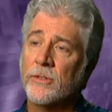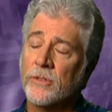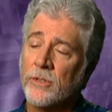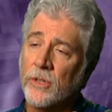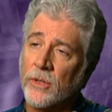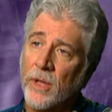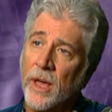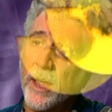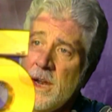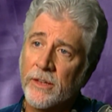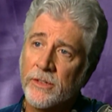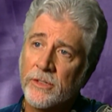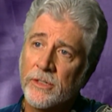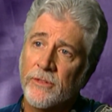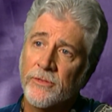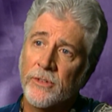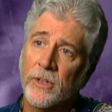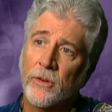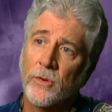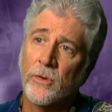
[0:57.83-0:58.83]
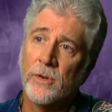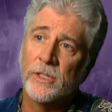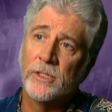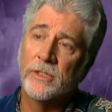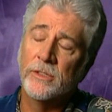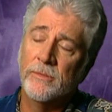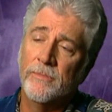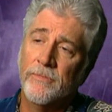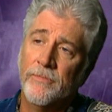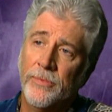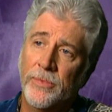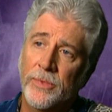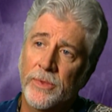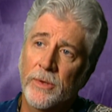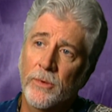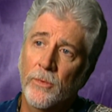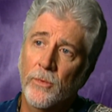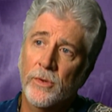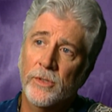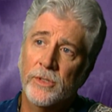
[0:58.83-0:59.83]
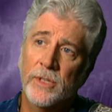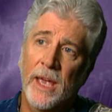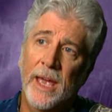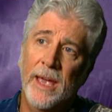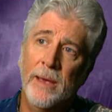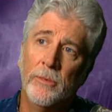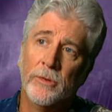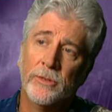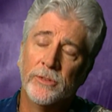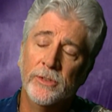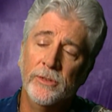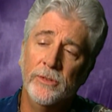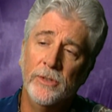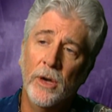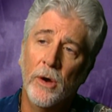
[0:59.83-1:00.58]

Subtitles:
There's a lot of stuff that Chris was able to